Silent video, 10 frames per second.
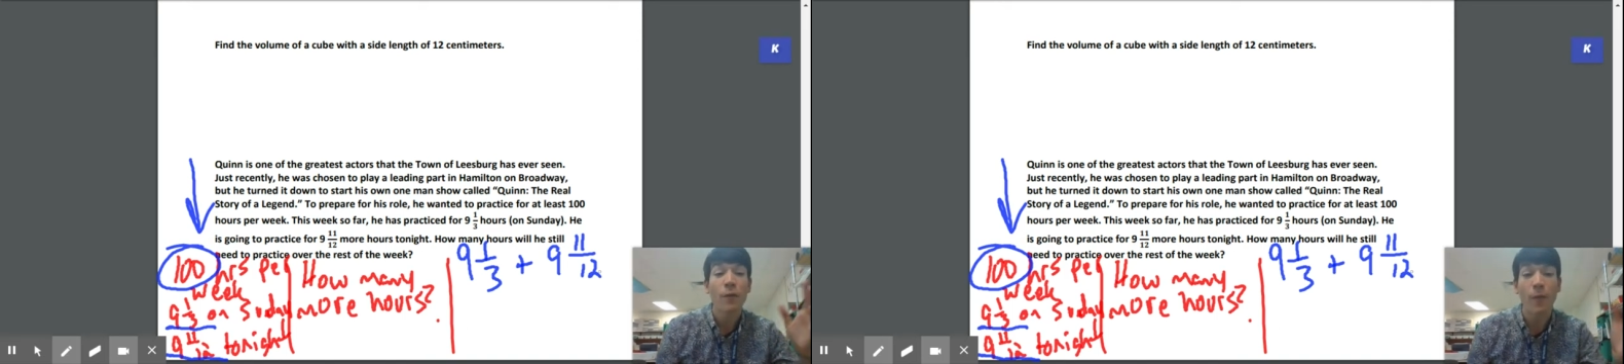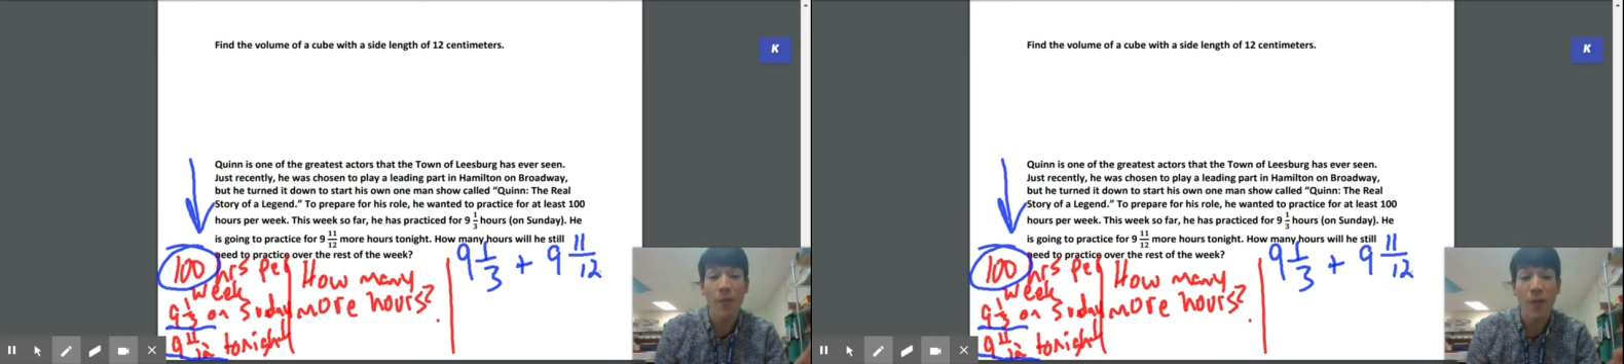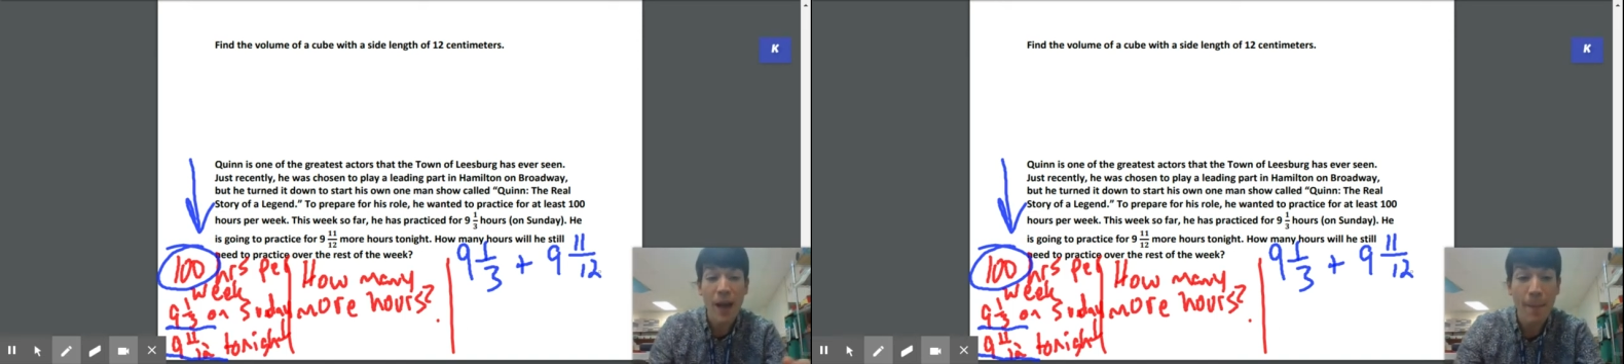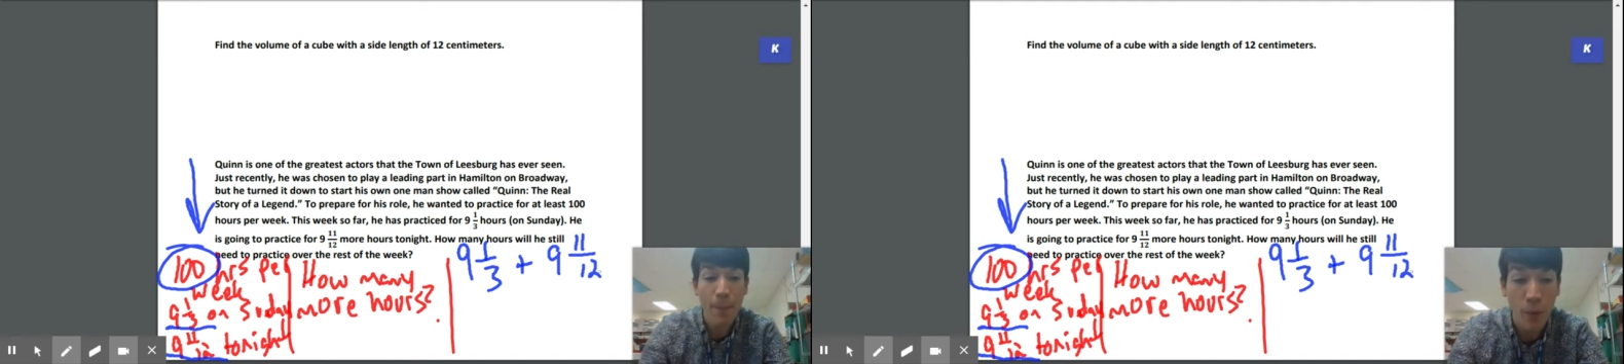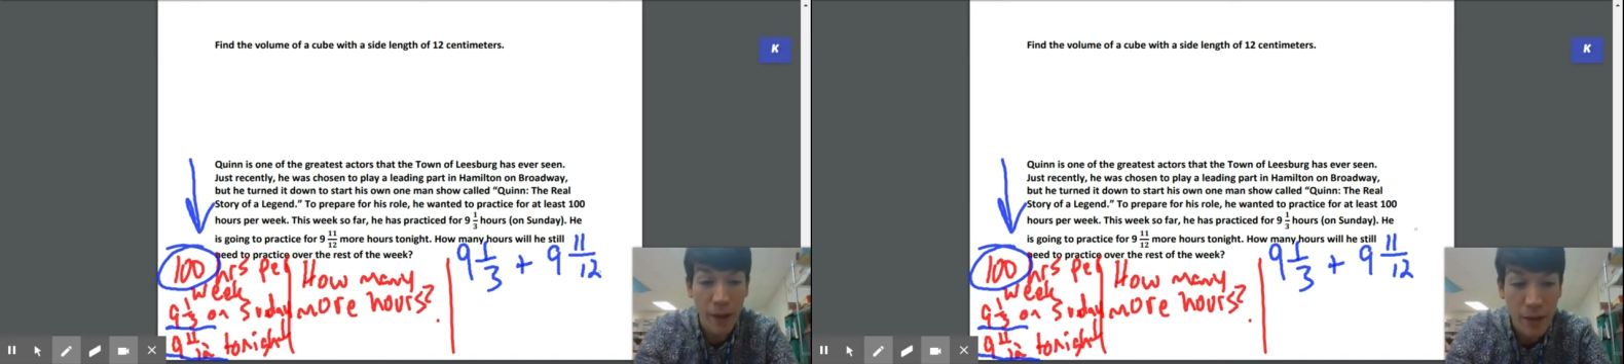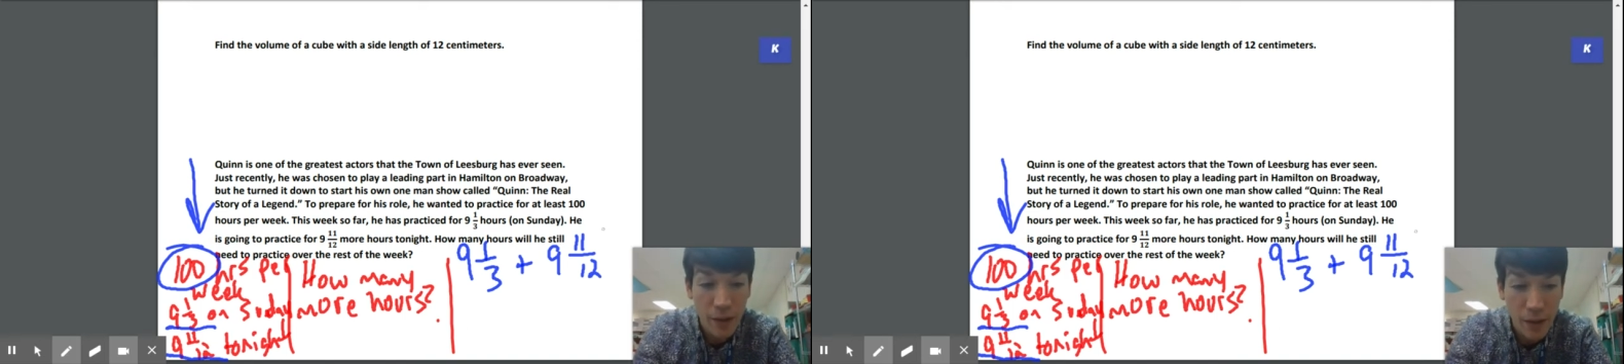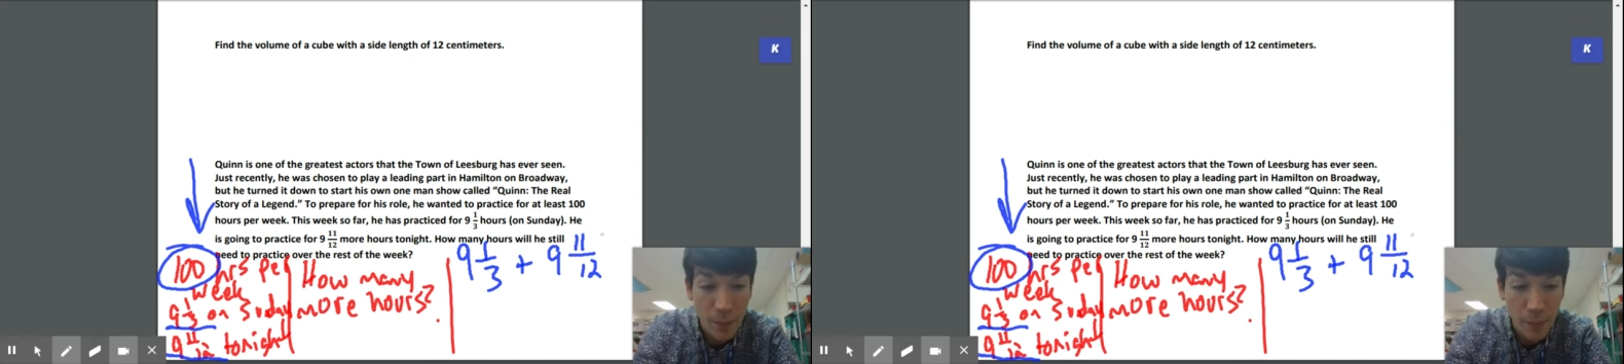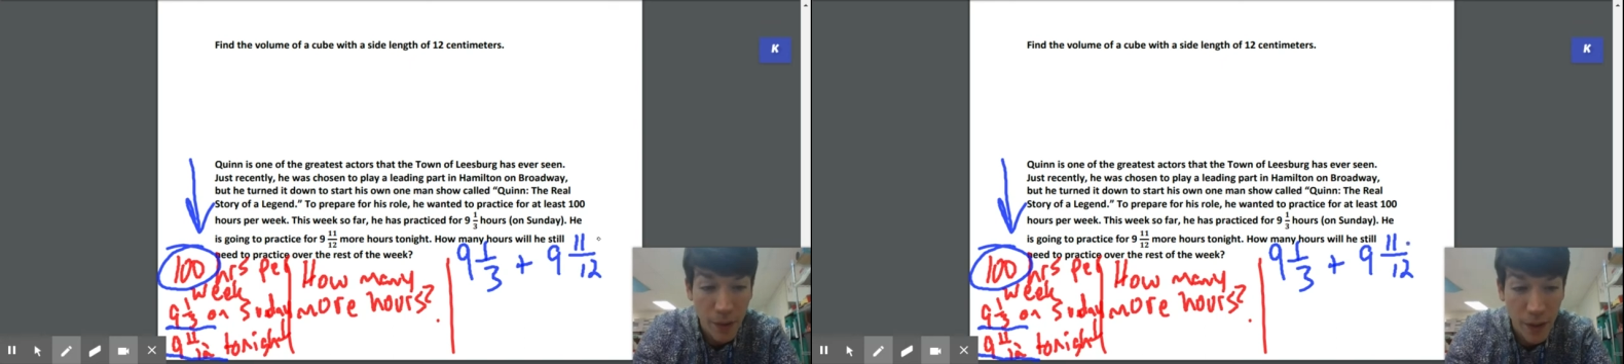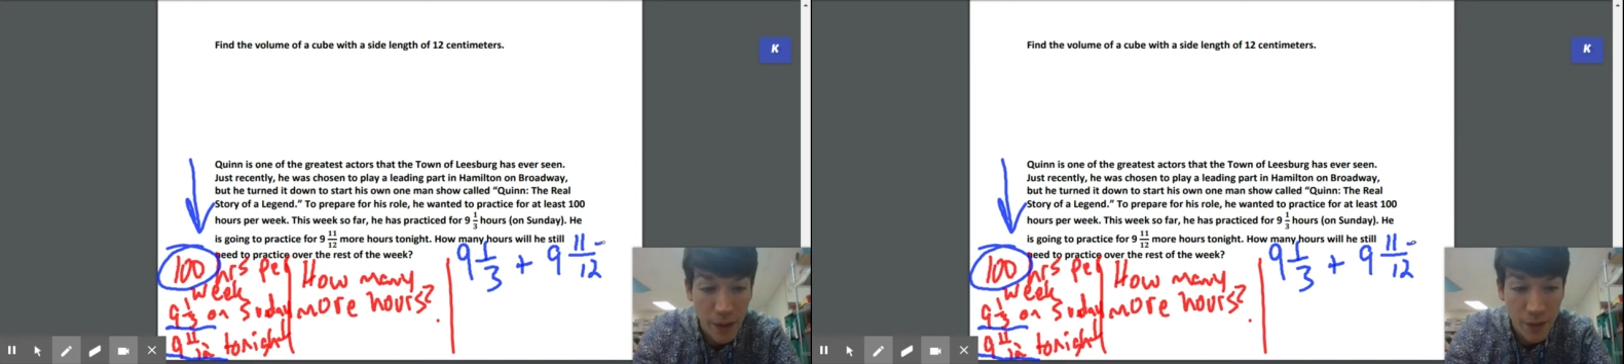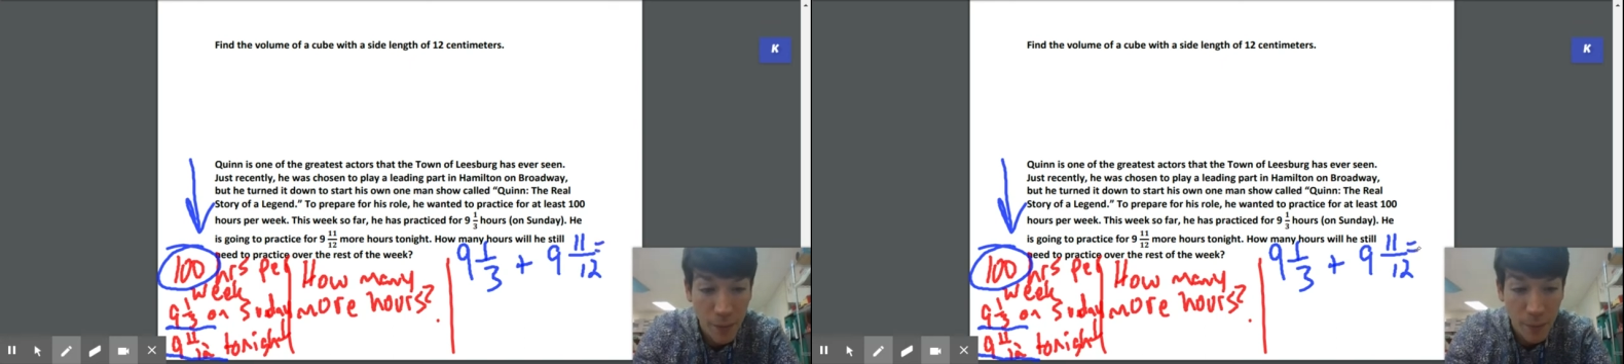From that point, I'm going to
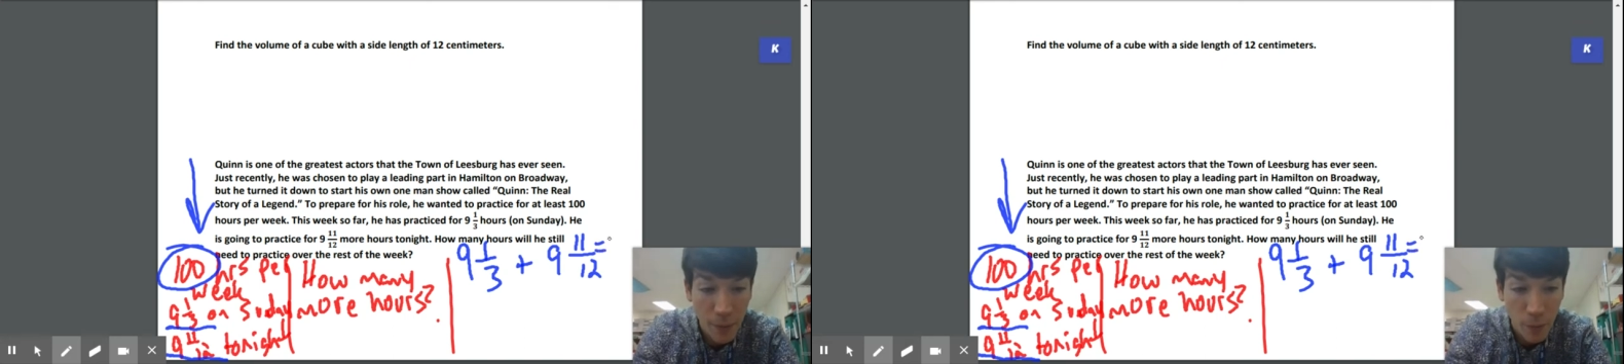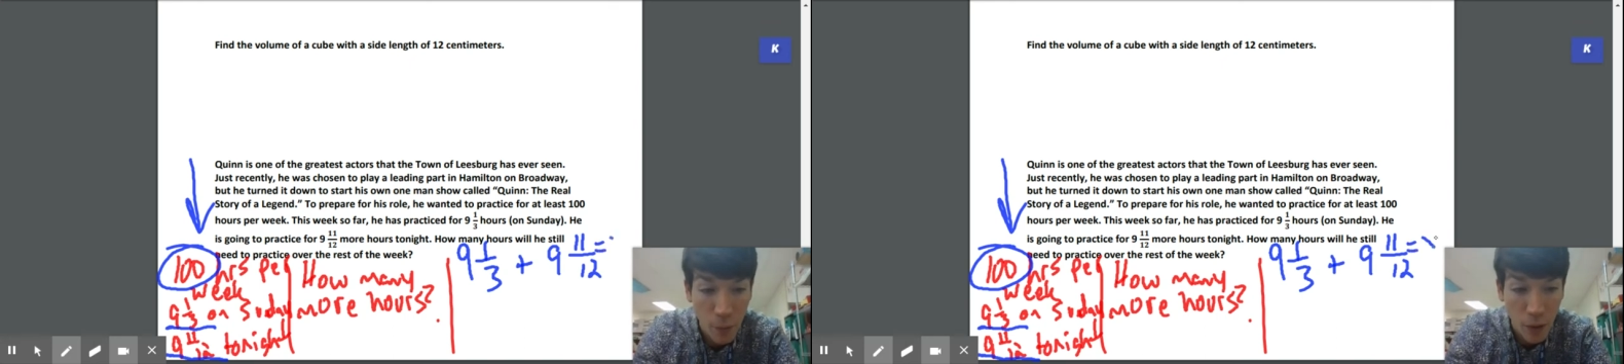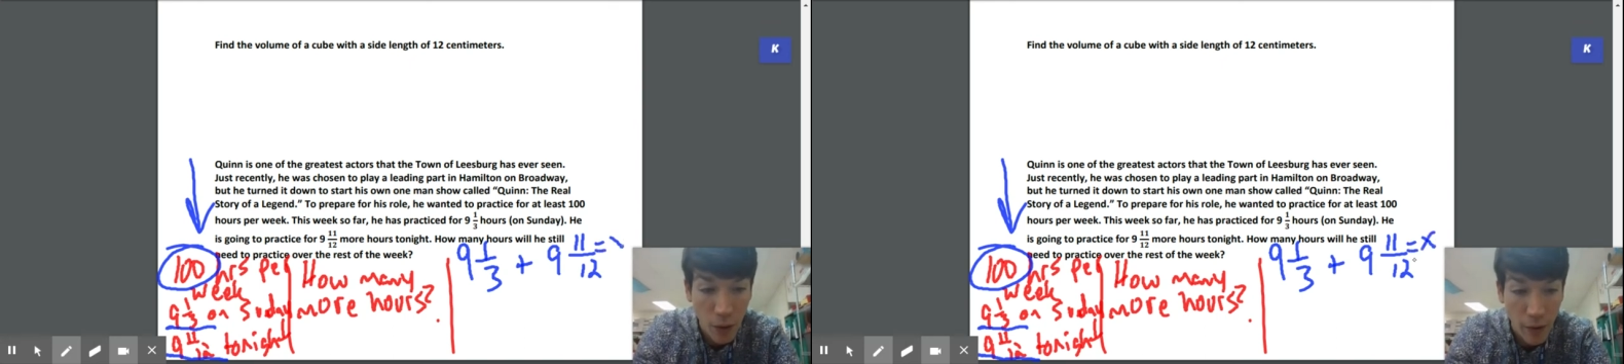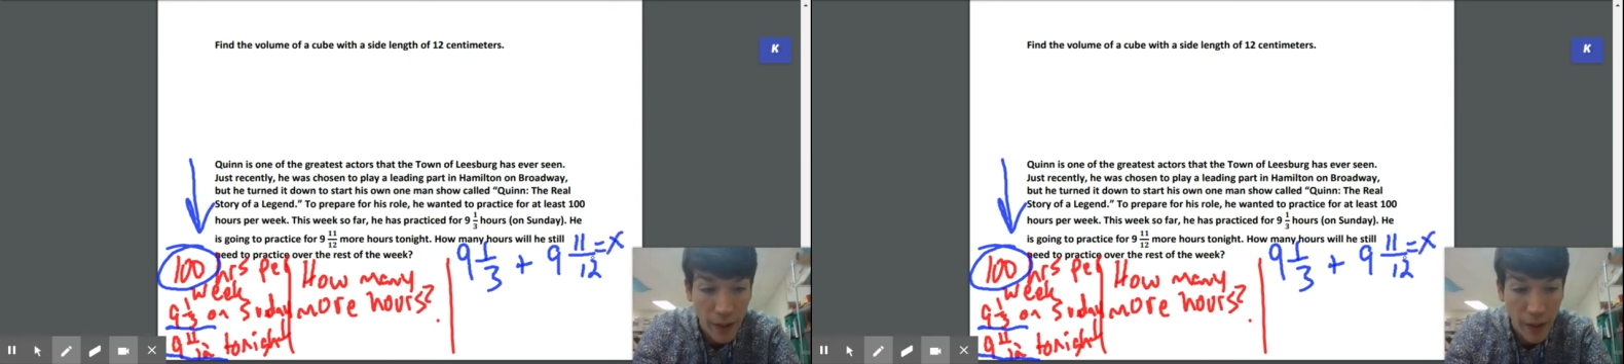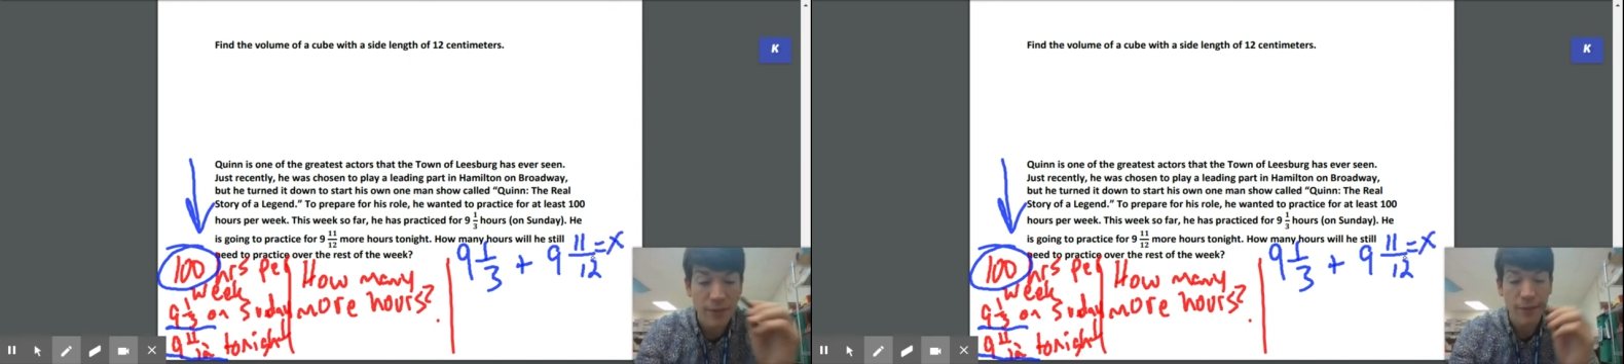get some number, we'll call it X.